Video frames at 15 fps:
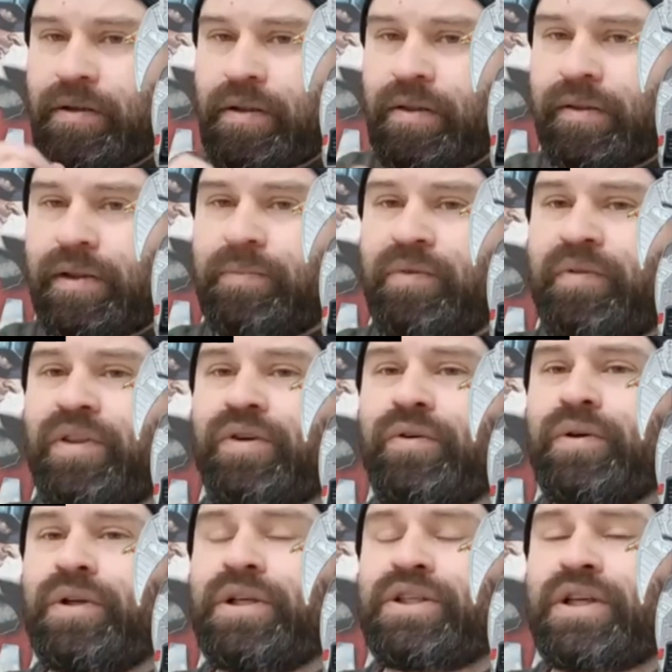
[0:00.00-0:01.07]
The movie
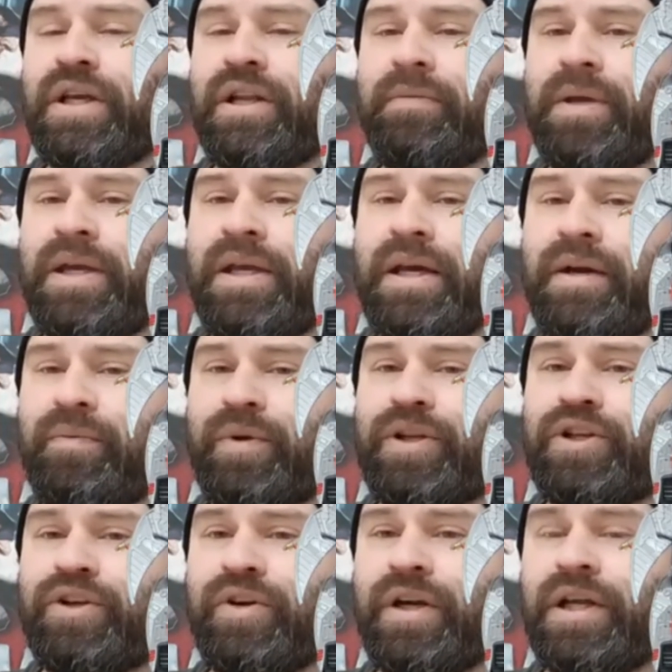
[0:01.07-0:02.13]
Tomy is going to be
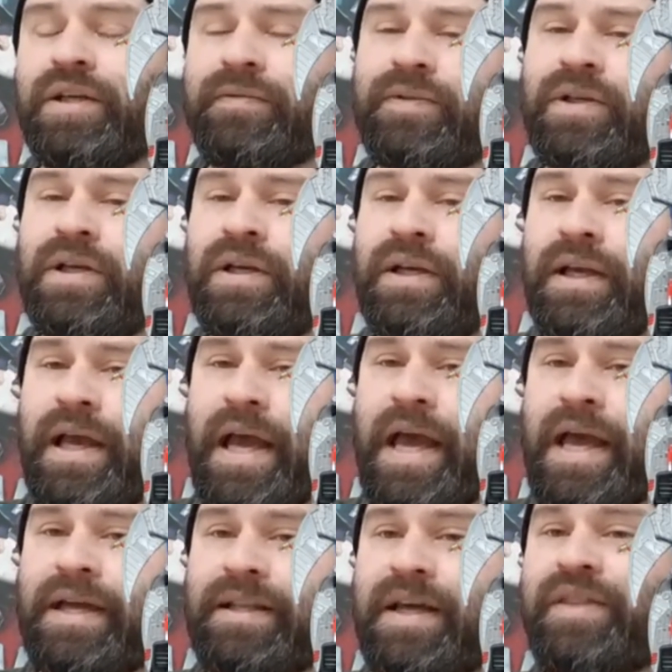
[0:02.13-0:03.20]
returning.
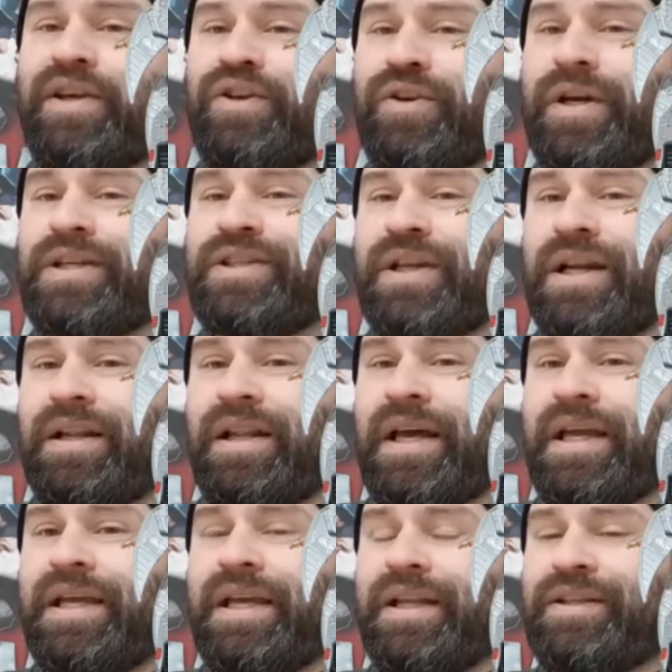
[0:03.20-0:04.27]
And I think you guys are going to
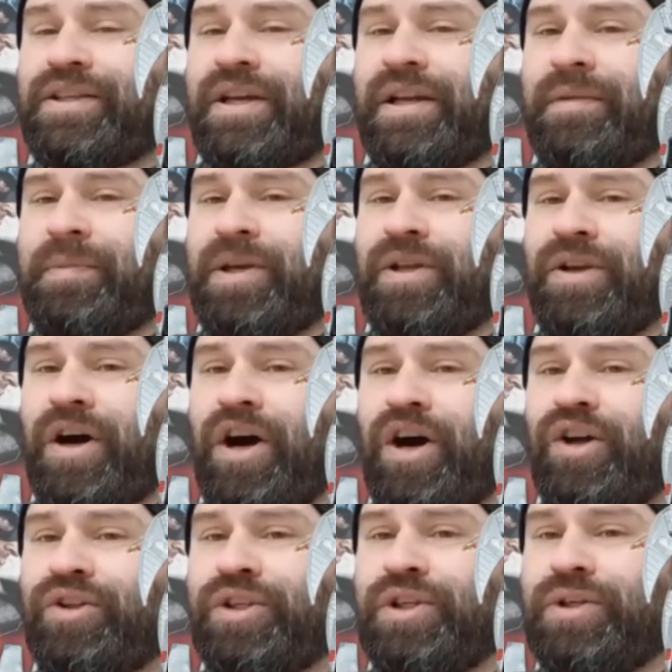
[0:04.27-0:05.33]
like it. It's going to be
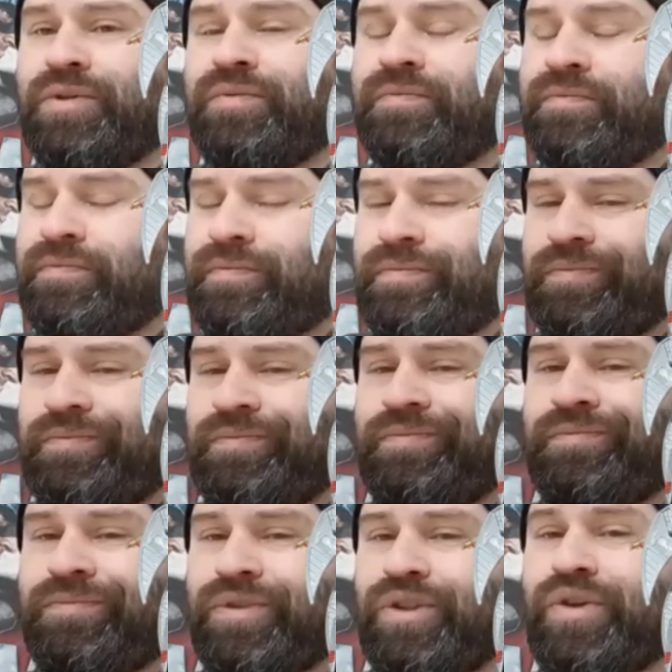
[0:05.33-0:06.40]
all new.
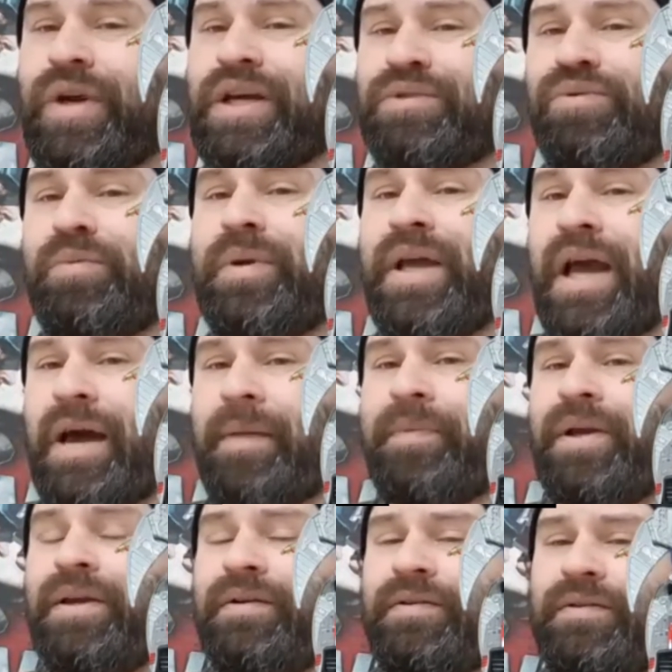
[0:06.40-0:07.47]
You guys will be
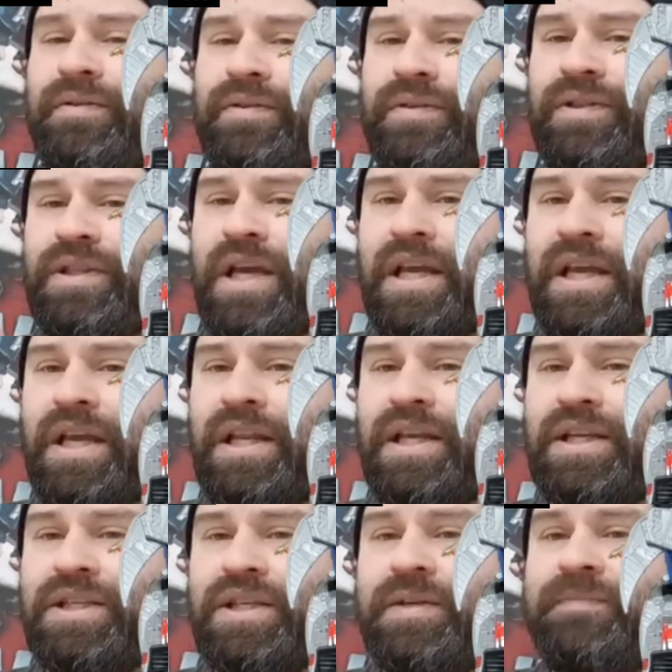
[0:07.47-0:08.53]
happy. Take it
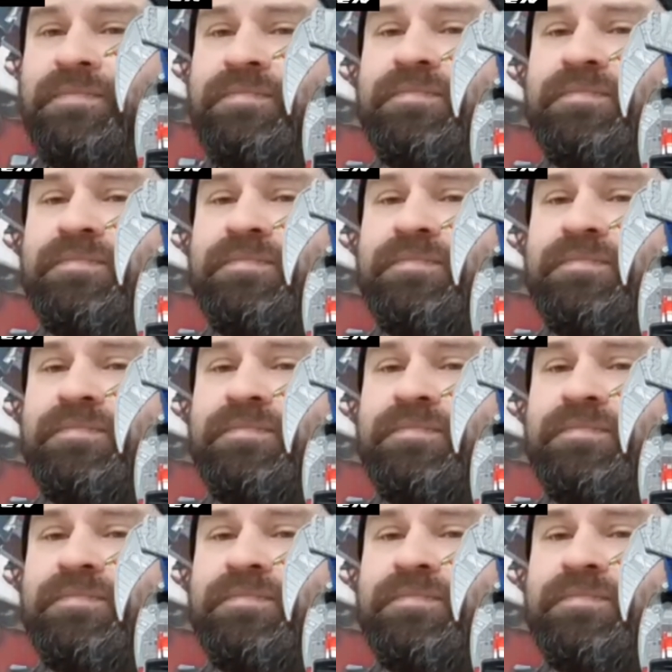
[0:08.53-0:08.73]
easy.